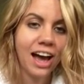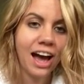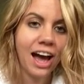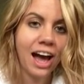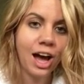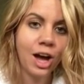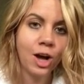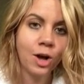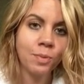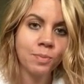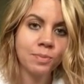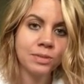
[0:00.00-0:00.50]

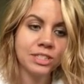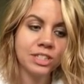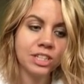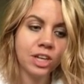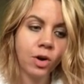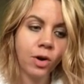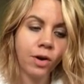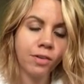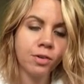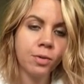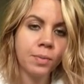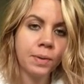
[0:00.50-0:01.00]

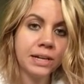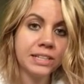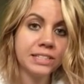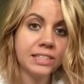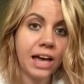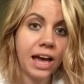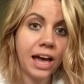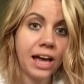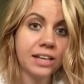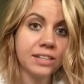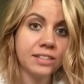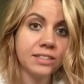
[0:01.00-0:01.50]
So everybody's
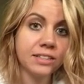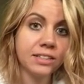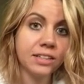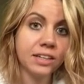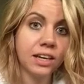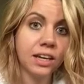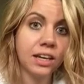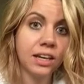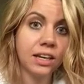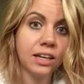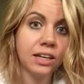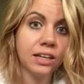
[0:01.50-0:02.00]

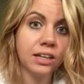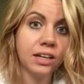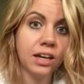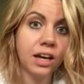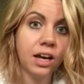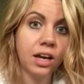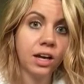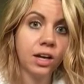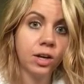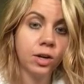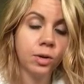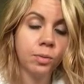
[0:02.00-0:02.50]
asking,
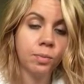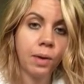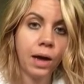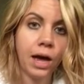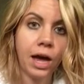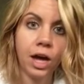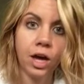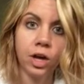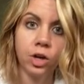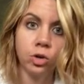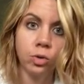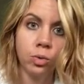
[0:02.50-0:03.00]

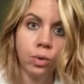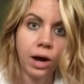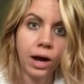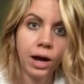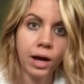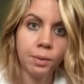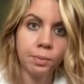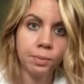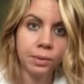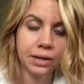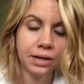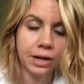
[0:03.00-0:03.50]
how do
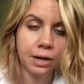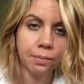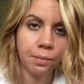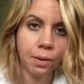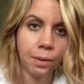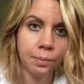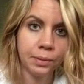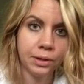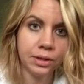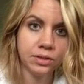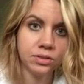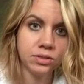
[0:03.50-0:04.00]
I plan out
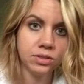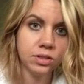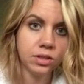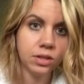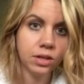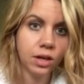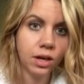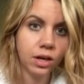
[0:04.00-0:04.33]
my meals?